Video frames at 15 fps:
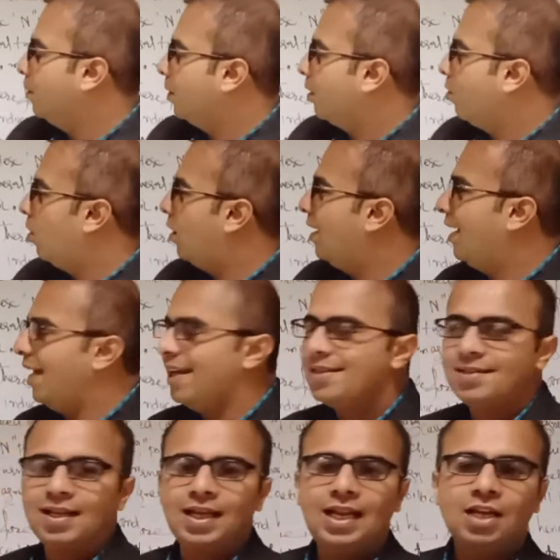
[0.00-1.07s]
called
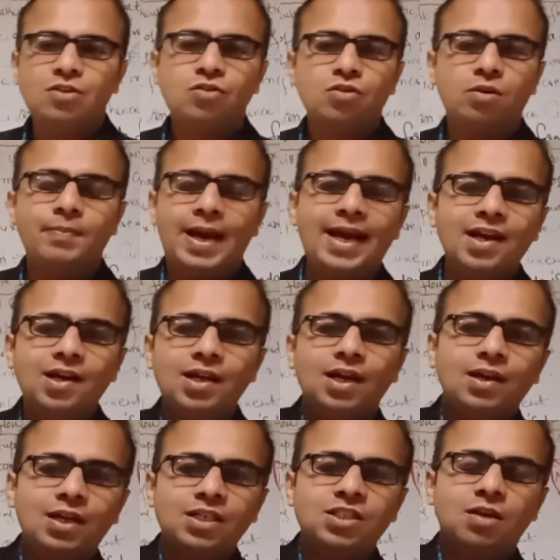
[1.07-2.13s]
as the electromagnetic
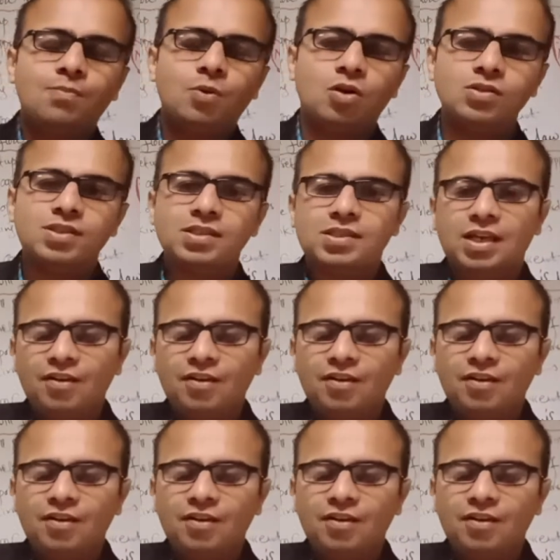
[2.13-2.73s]
induction process